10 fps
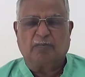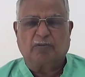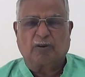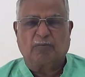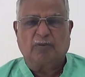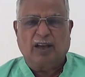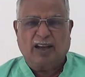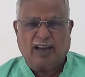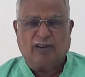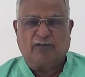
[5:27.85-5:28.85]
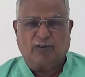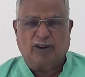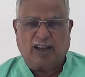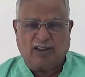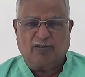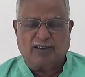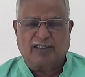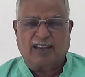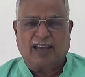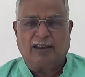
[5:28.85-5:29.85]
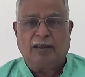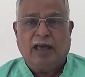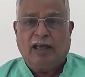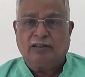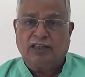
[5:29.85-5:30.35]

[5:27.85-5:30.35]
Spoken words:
from California, US again,